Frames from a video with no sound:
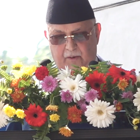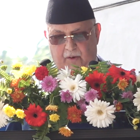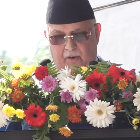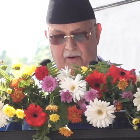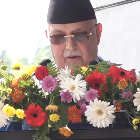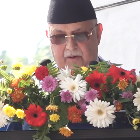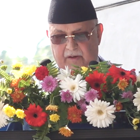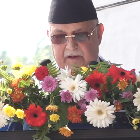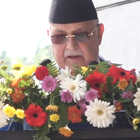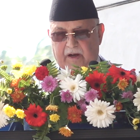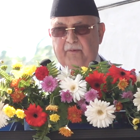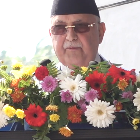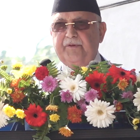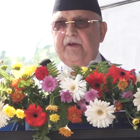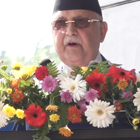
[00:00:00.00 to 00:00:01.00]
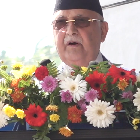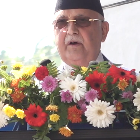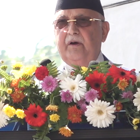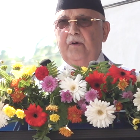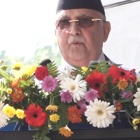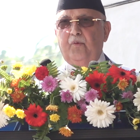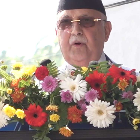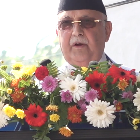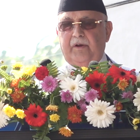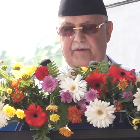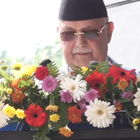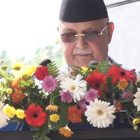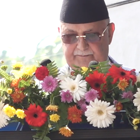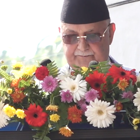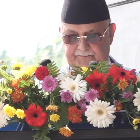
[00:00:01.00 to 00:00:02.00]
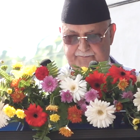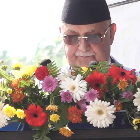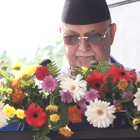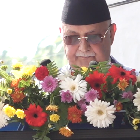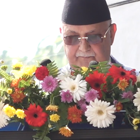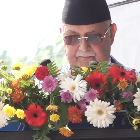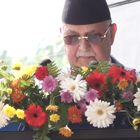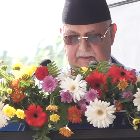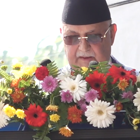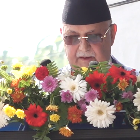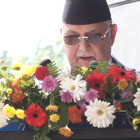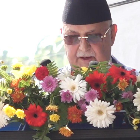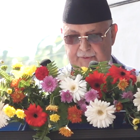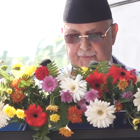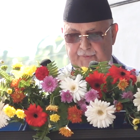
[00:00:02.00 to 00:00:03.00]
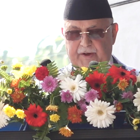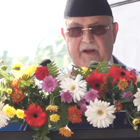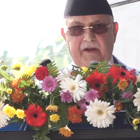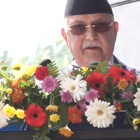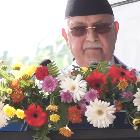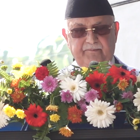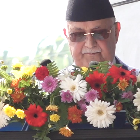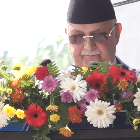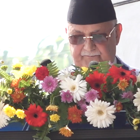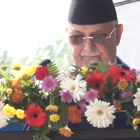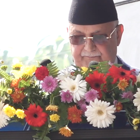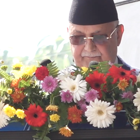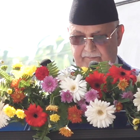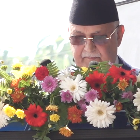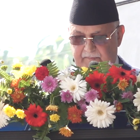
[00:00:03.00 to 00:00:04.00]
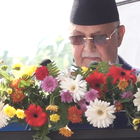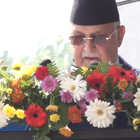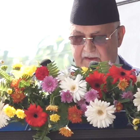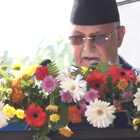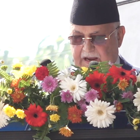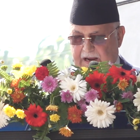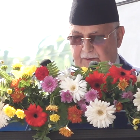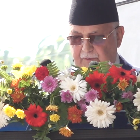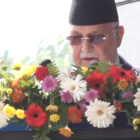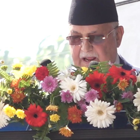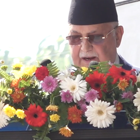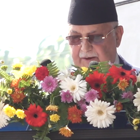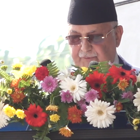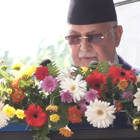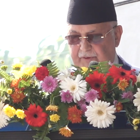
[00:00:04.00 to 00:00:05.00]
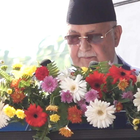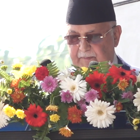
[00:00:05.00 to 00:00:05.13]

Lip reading: all around the world. Today, I would like to